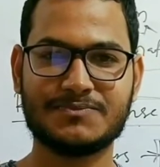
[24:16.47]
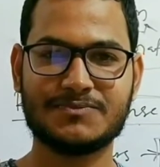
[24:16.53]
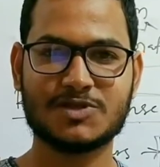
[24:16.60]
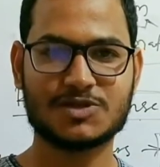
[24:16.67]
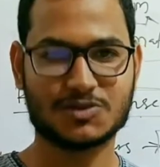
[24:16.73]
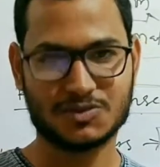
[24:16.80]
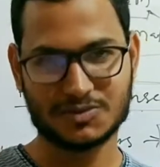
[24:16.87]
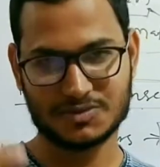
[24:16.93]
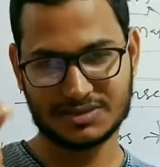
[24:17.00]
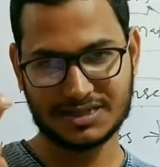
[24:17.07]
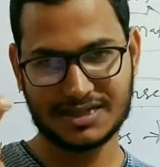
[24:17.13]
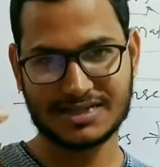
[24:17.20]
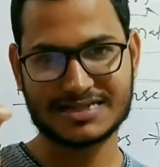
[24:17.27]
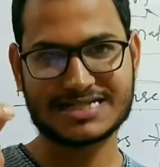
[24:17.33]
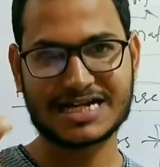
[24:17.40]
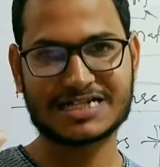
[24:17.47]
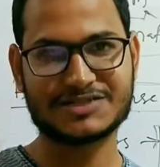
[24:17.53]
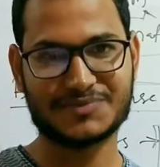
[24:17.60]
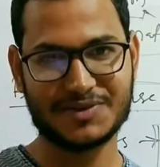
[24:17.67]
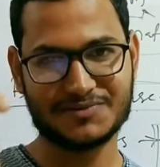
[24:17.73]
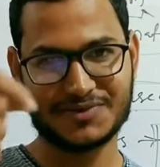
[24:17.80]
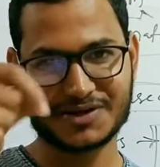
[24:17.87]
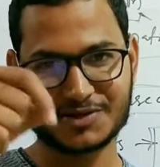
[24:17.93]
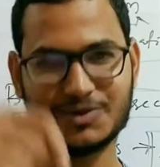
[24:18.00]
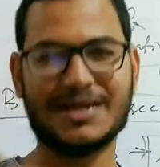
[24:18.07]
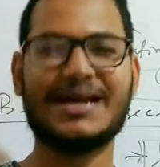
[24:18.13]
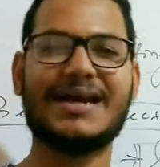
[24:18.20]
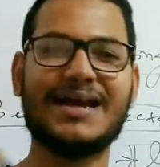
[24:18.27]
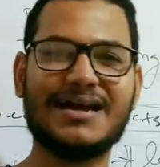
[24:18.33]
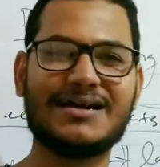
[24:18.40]
So the insects prefer to lay
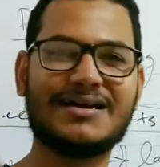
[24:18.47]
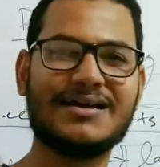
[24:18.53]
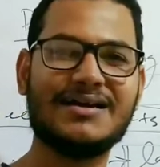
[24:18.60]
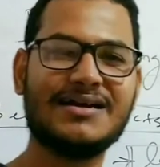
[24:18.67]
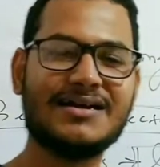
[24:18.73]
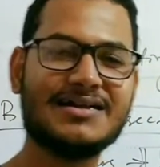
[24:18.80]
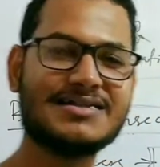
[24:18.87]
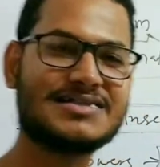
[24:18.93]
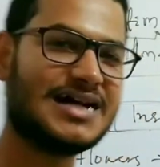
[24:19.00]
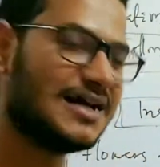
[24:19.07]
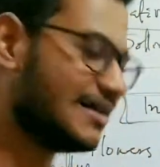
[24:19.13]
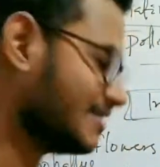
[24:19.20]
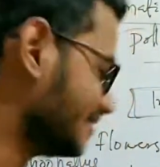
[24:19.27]
egg inside